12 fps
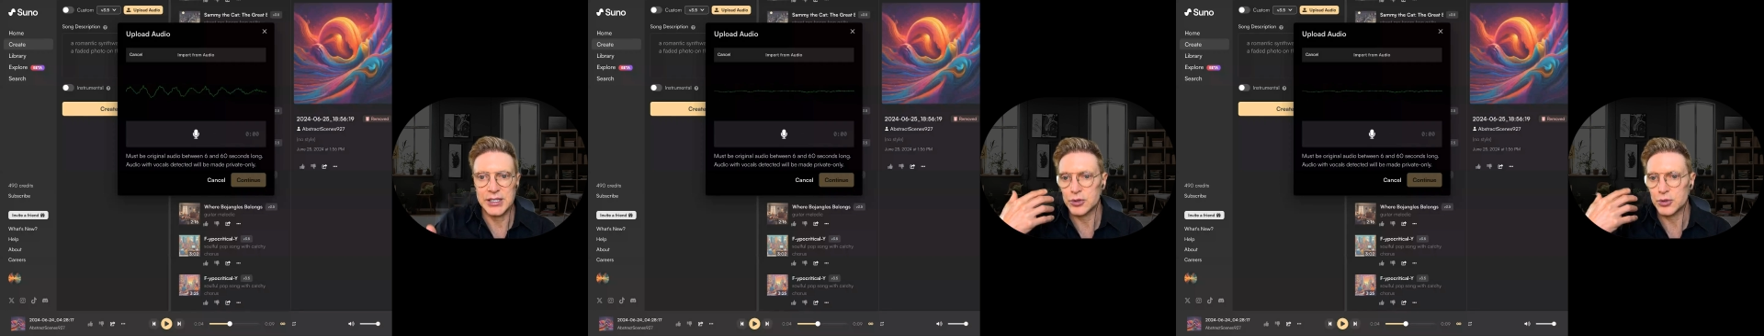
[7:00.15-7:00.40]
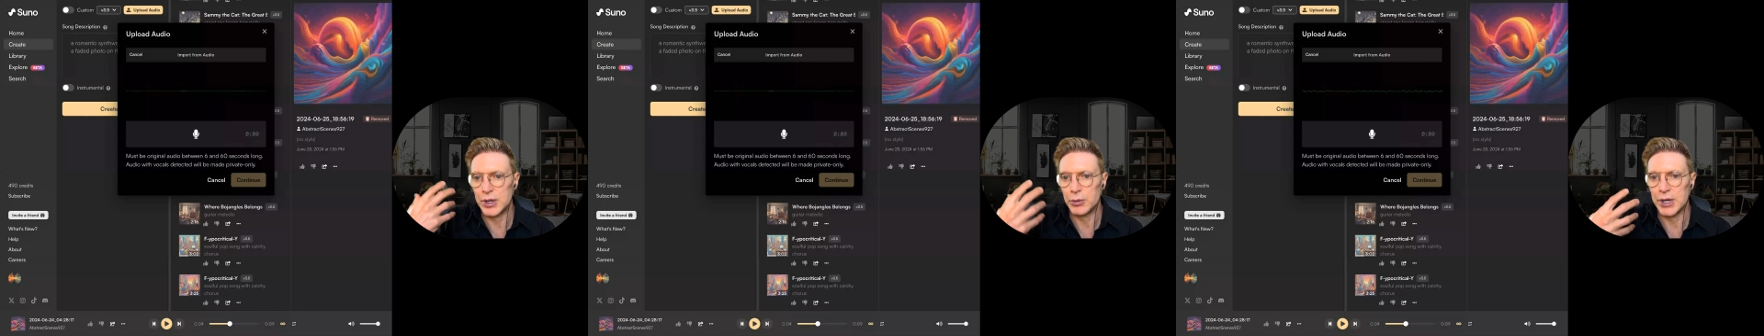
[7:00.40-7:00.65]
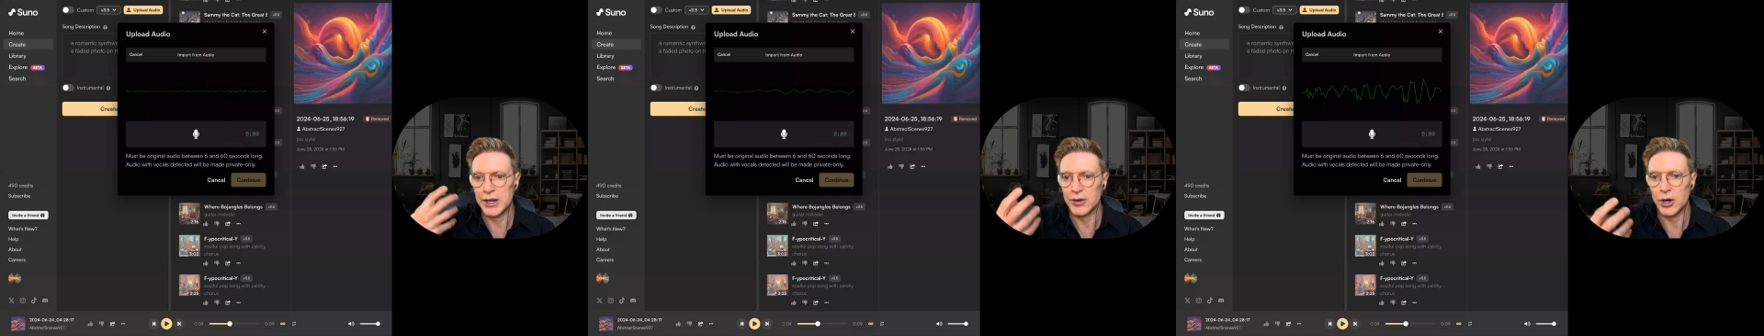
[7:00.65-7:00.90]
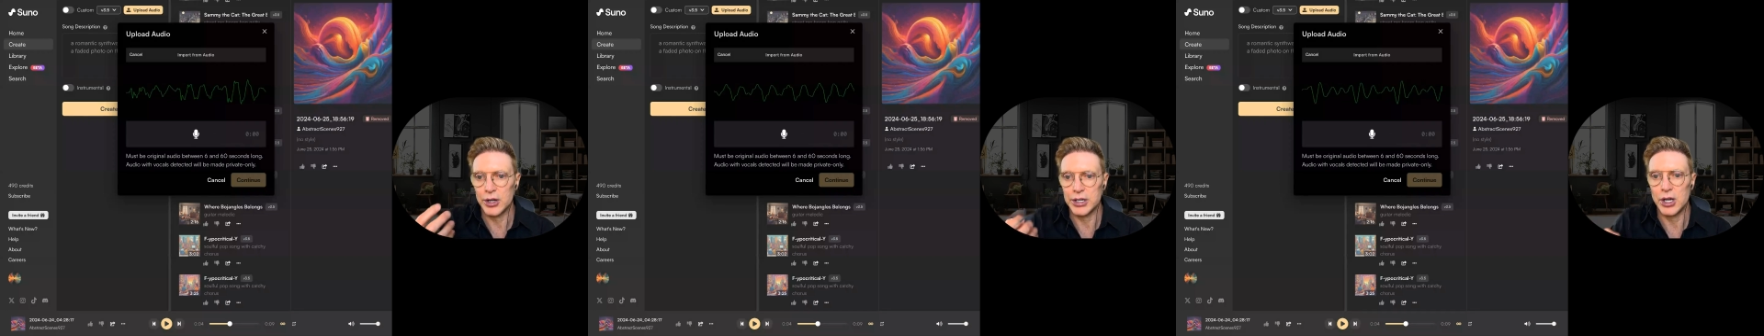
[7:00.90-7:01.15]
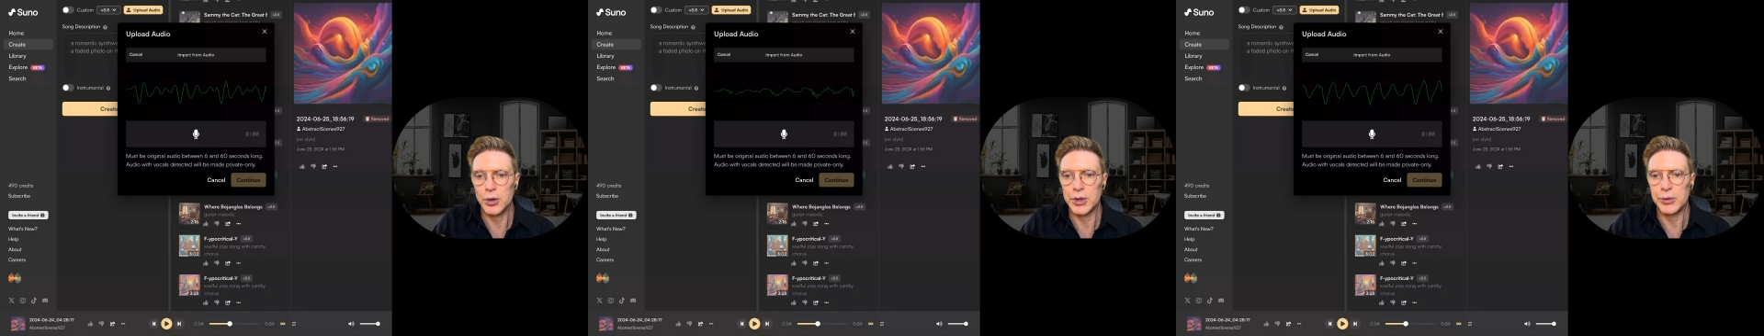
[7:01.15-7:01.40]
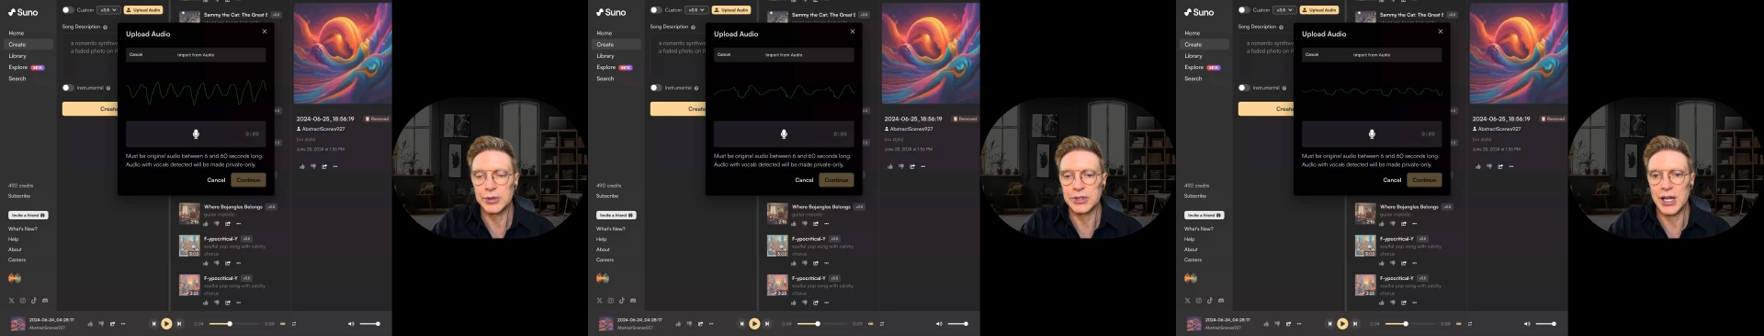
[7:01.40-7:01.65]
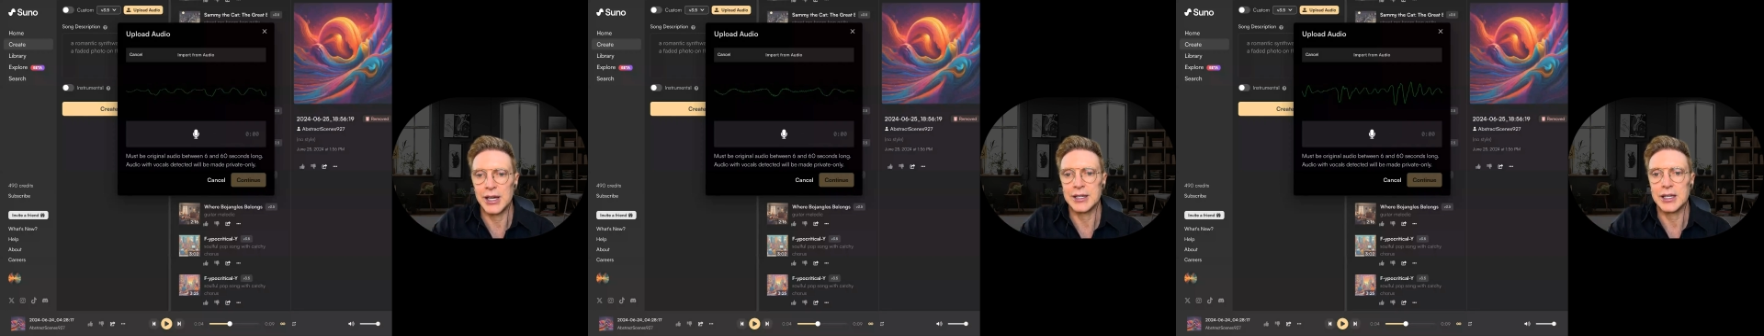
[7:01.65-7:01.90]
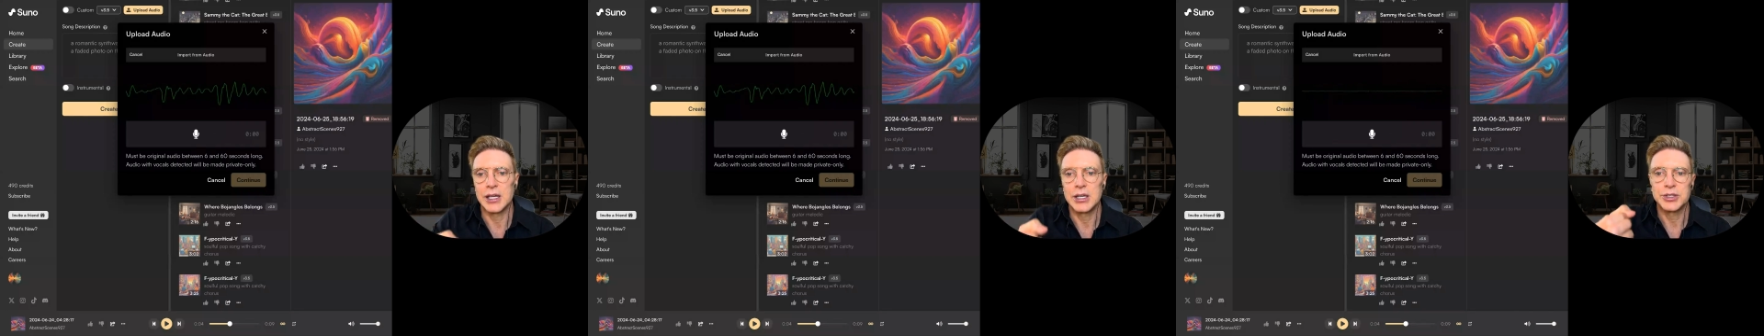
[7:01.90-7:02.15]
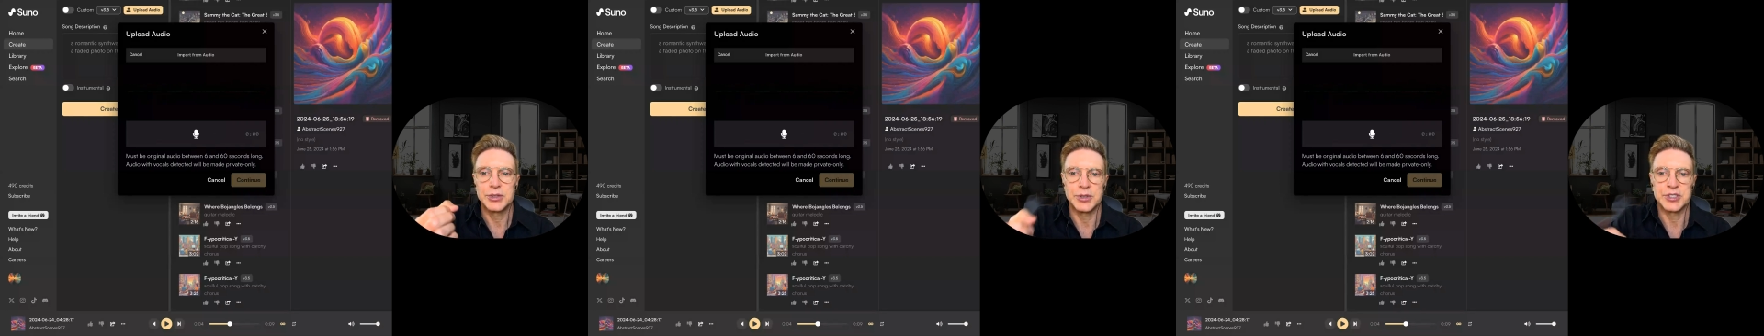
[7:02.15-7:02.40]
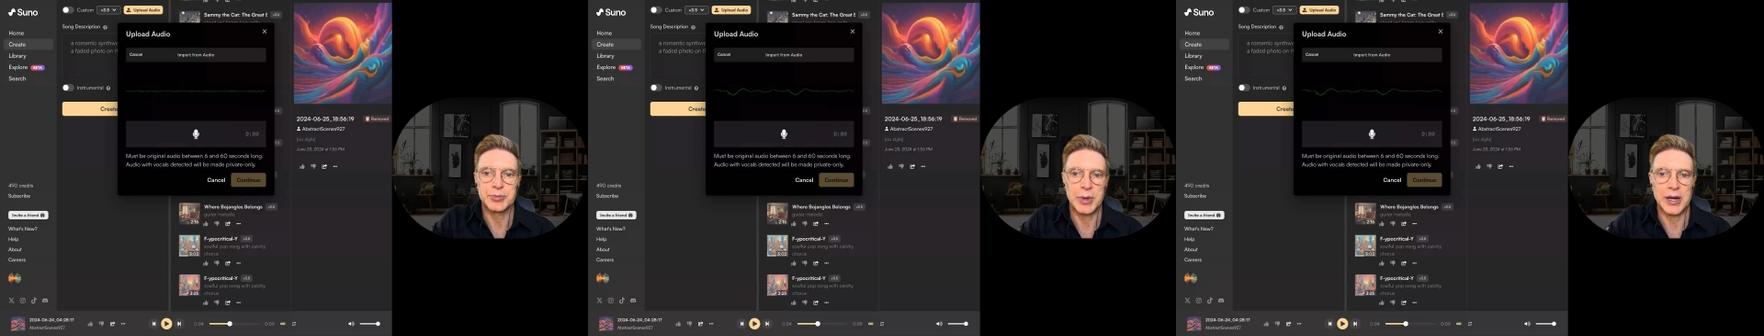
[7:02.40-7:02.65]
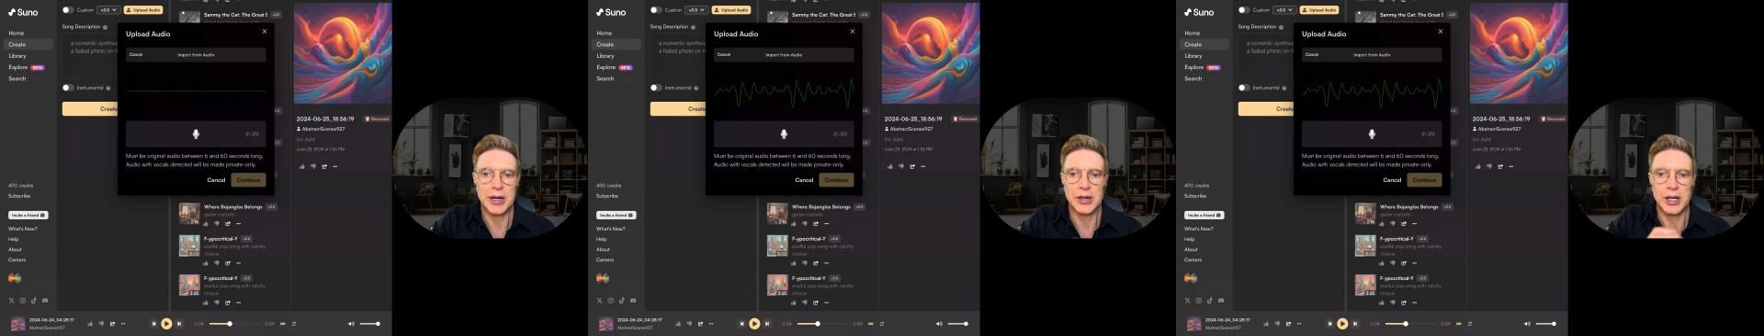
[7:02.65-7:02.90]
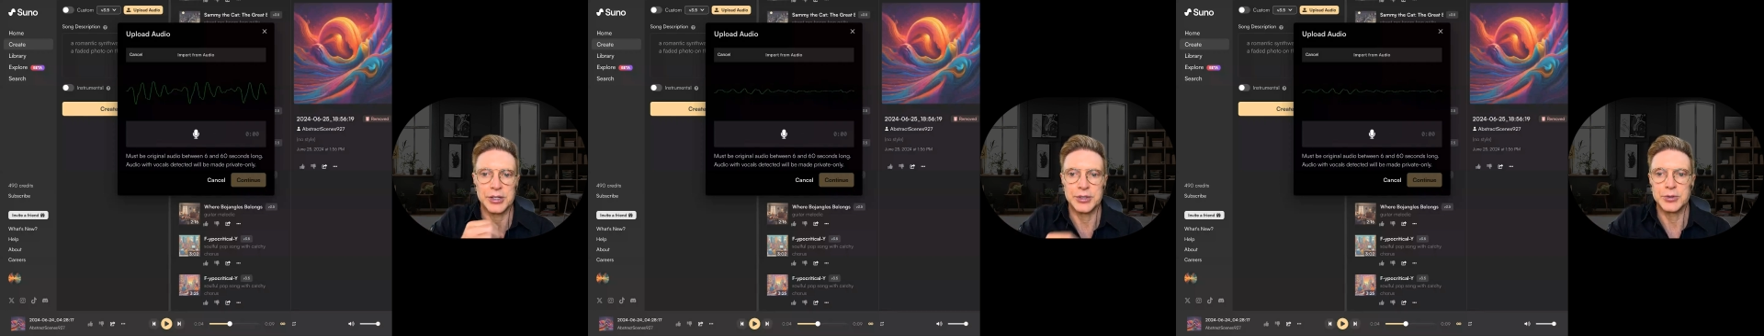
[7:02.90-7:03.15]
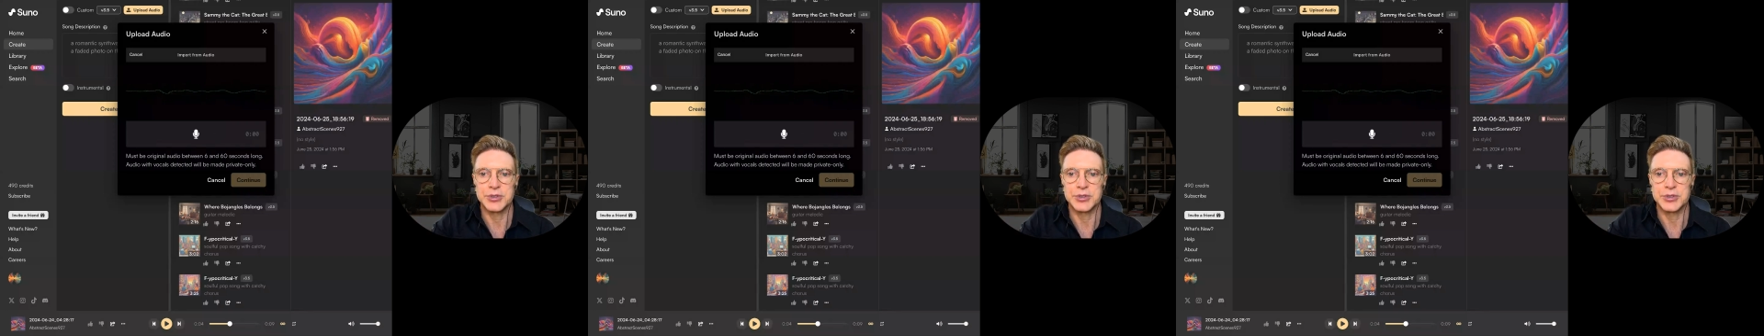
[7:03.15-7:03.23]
create whatever audio we would like to inspire a new